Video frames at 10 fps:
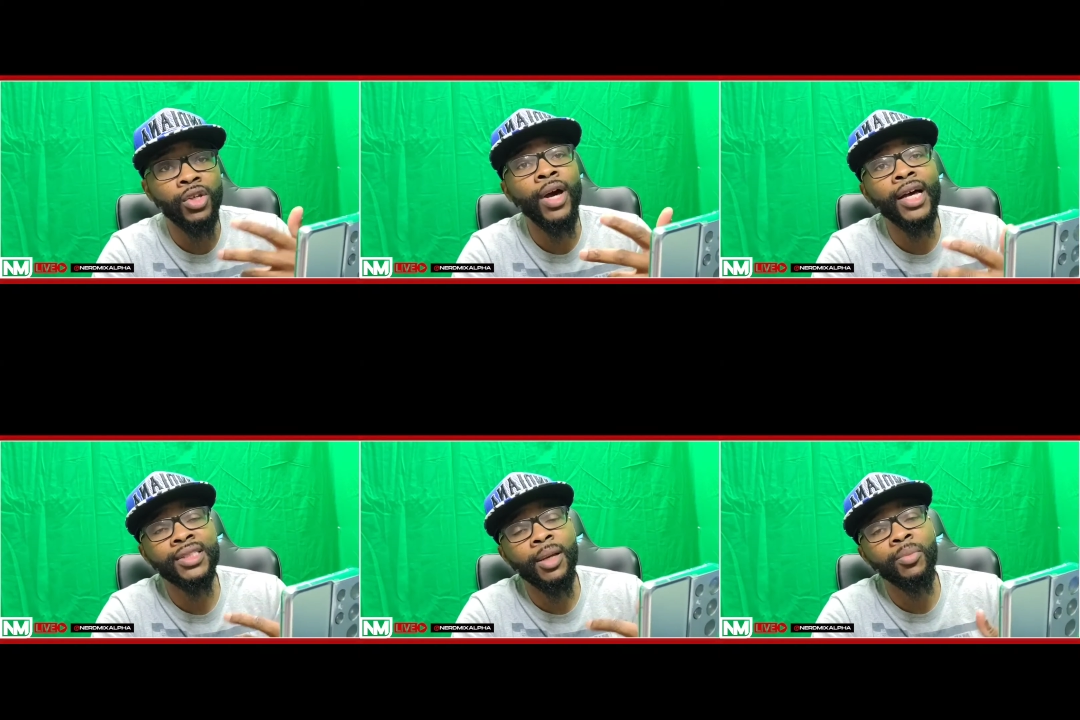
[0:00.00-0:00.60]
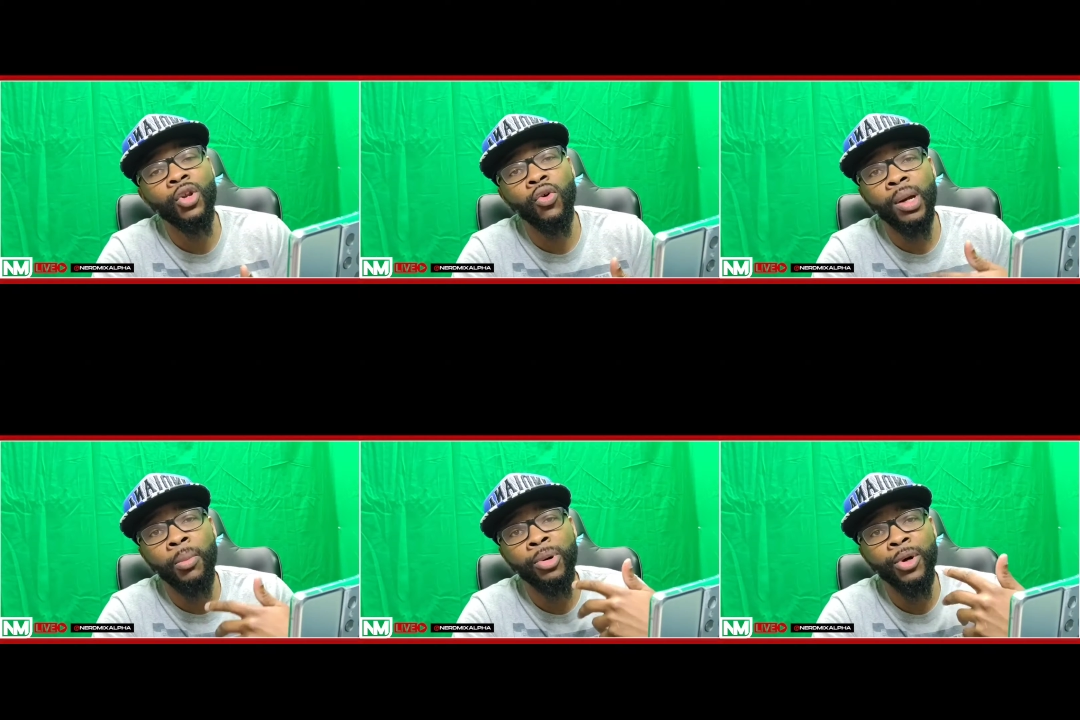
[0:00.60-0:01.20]
You guys let me know
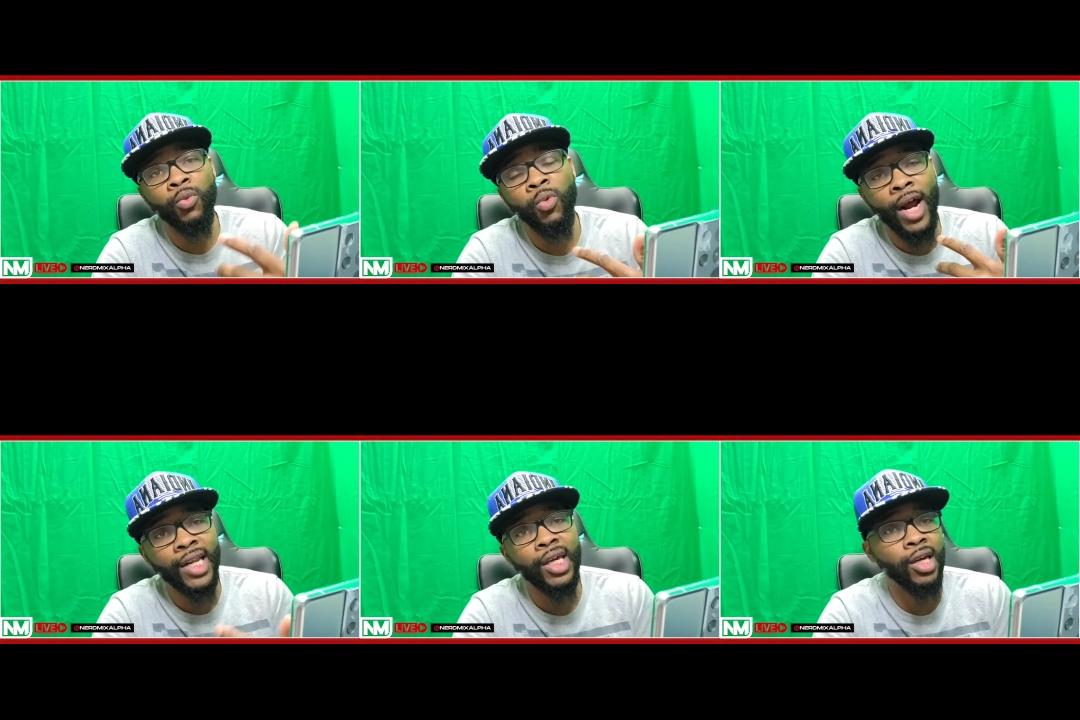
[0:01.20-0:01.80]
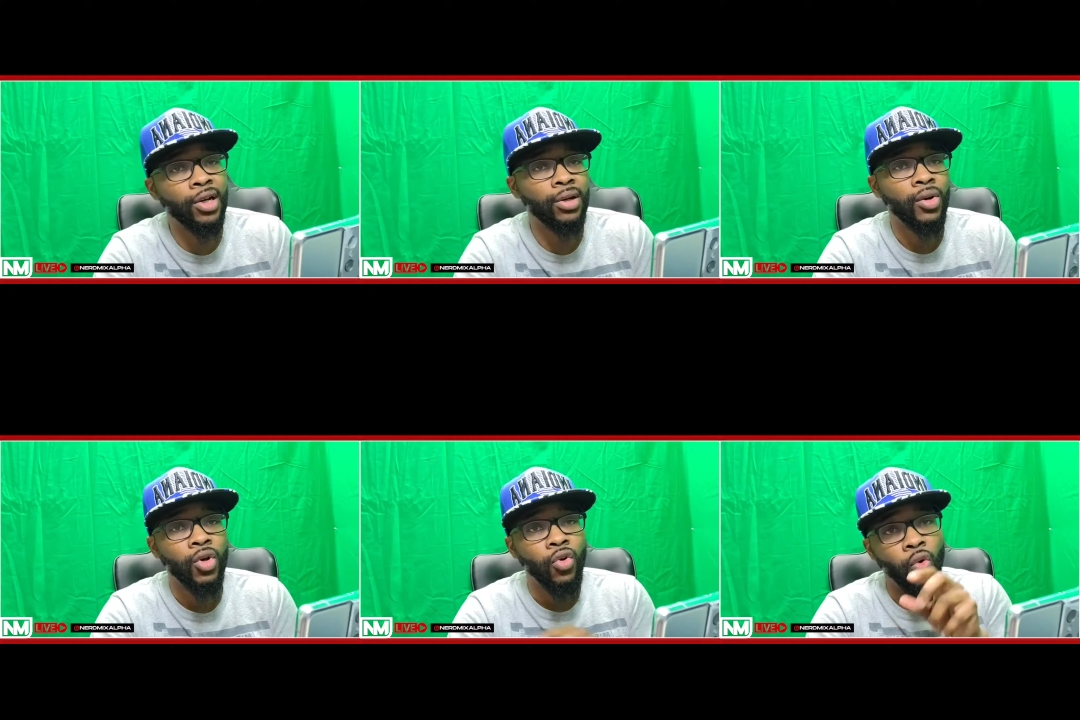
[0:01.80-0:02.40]
and I'm put it right here
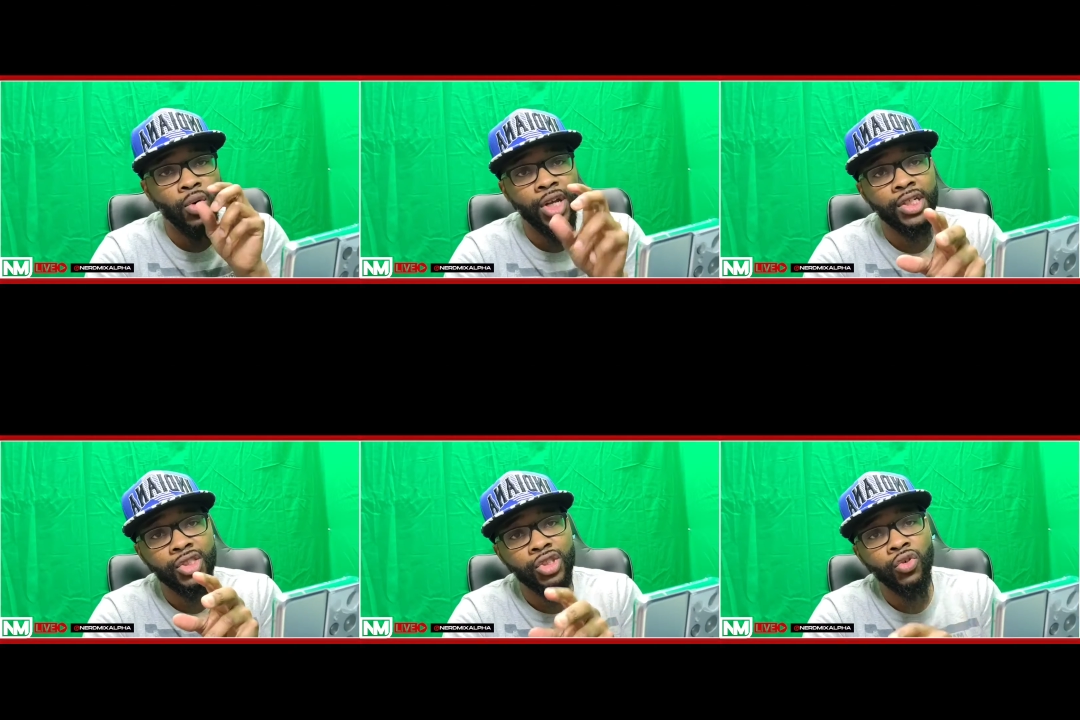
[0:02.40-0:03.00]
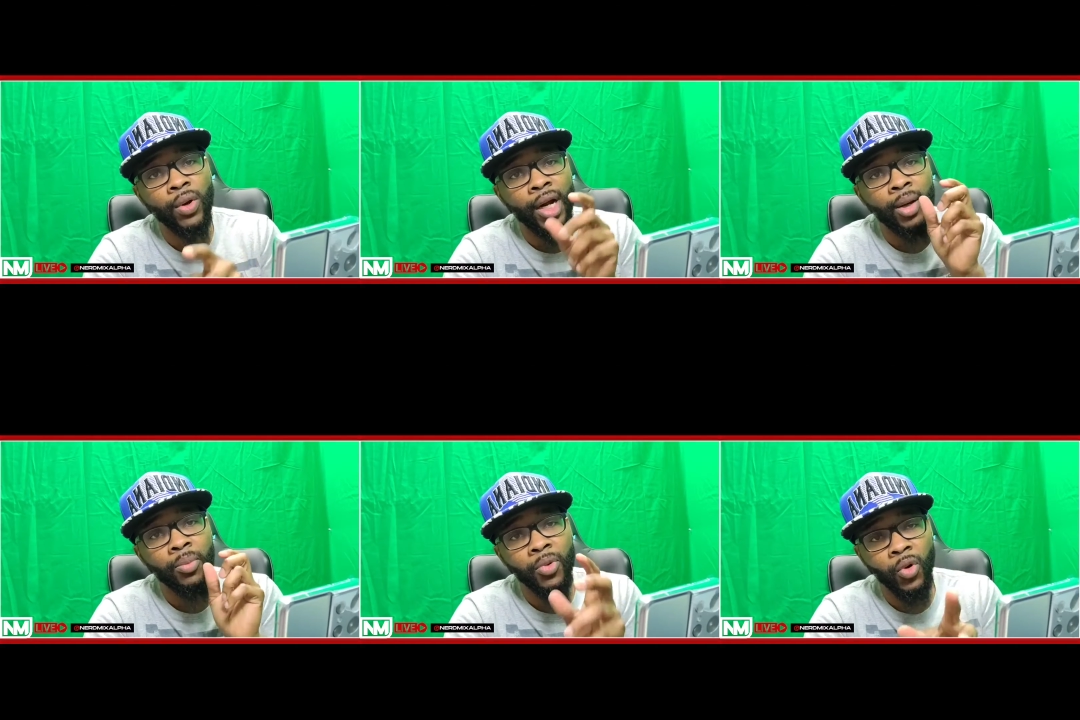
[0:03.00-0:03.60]
on
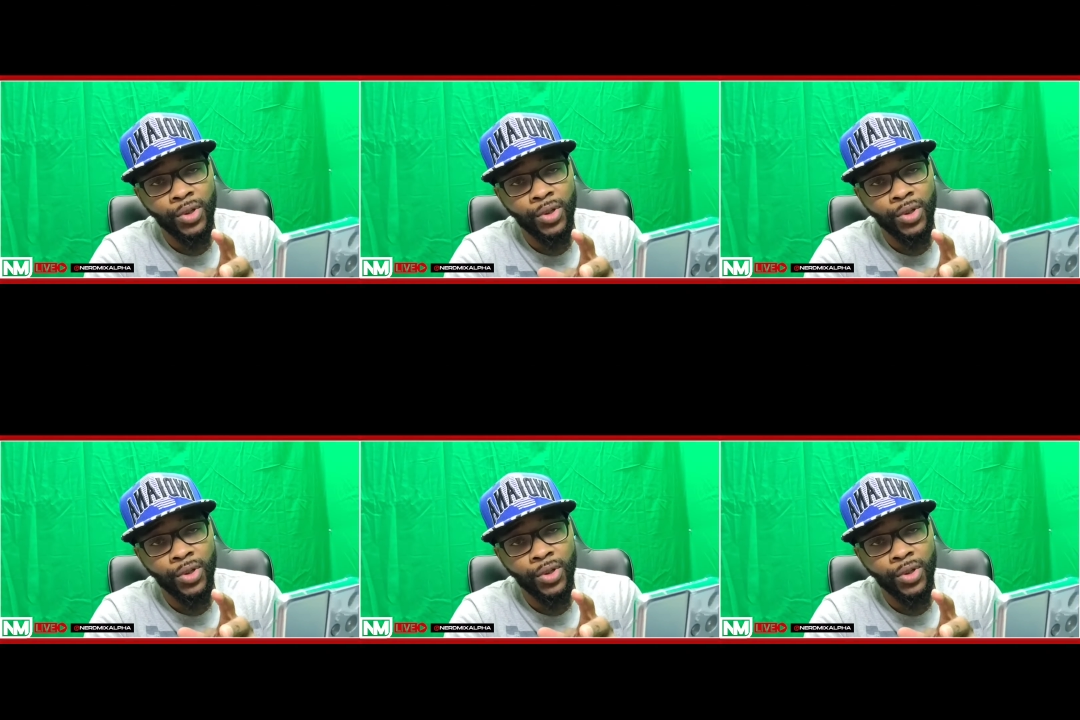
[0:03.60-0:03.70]
Instagram,